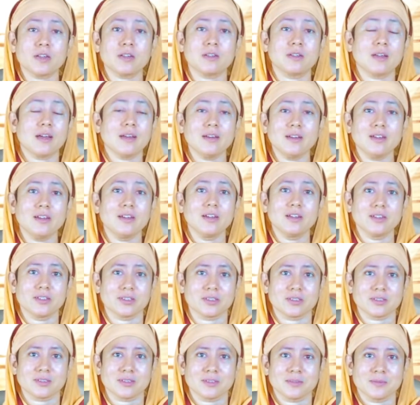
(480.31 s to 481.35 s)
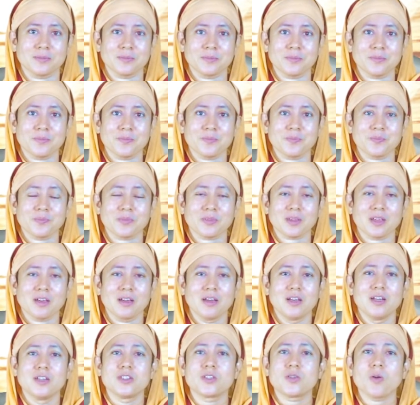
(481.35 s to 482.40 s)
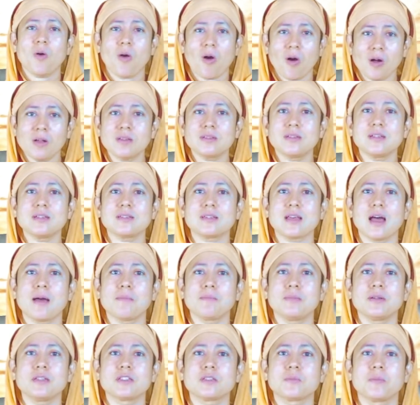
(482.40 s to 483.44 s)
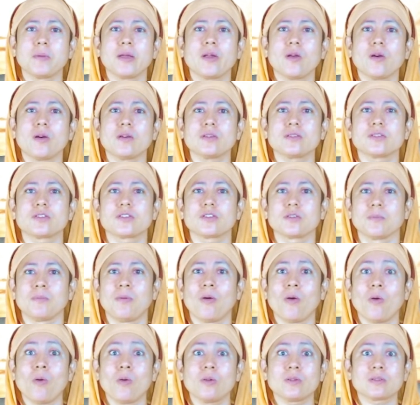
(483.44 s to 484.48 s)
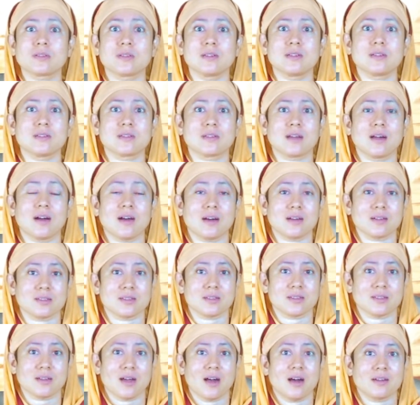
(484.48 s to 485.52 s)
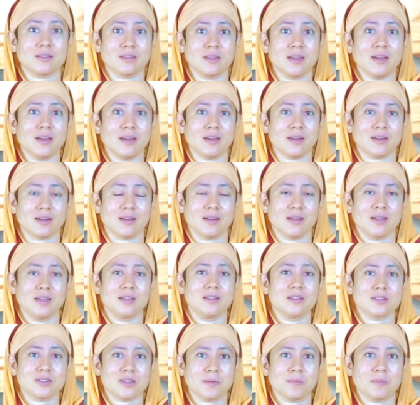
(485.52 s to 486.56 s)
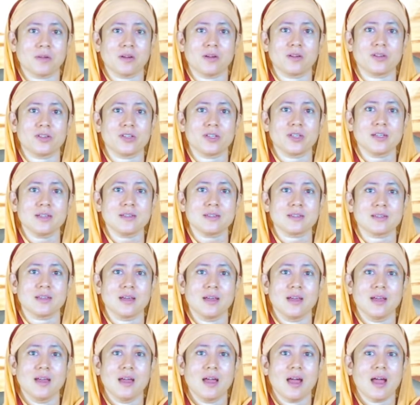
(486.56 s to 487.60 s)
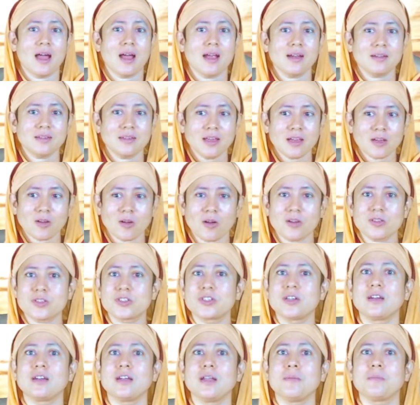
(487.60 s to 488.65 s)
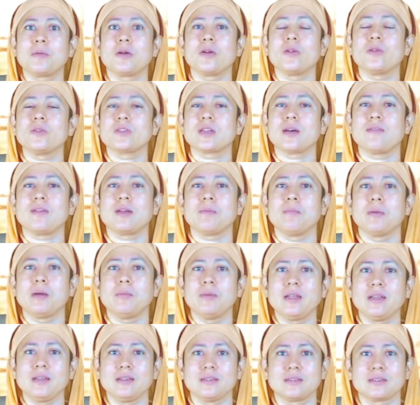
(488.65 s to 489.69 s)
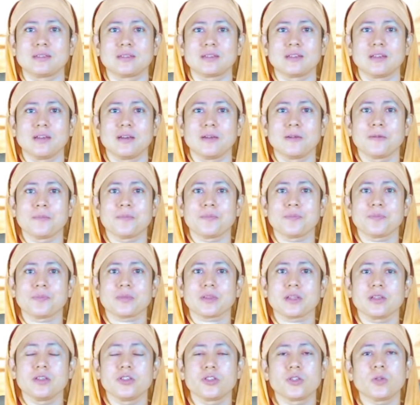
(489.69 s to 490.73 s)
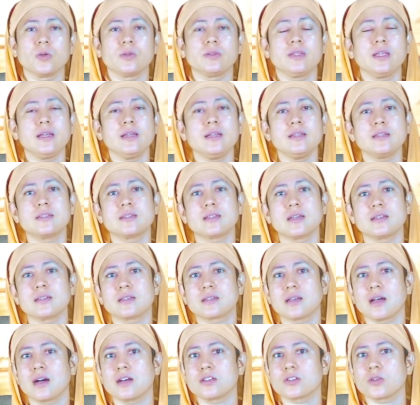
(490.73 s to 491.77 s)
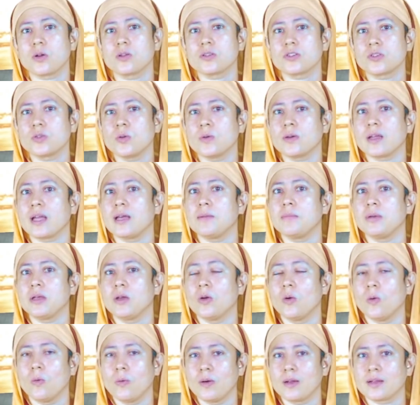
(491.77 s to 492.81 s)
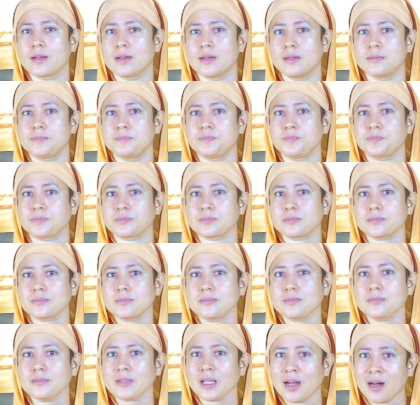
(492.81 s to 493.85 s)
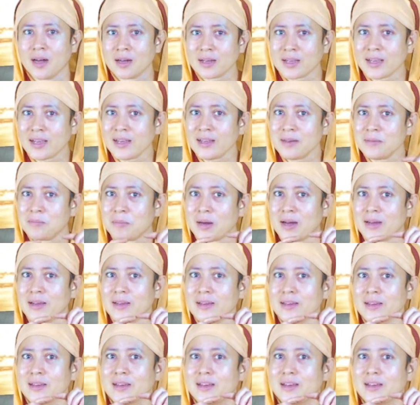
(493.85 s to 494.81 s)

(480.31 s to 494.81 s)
10 years. So all this happens because bhog sanskars are there in the subconscious and they constantly produce our memories. So these sanskars also can be overcome again by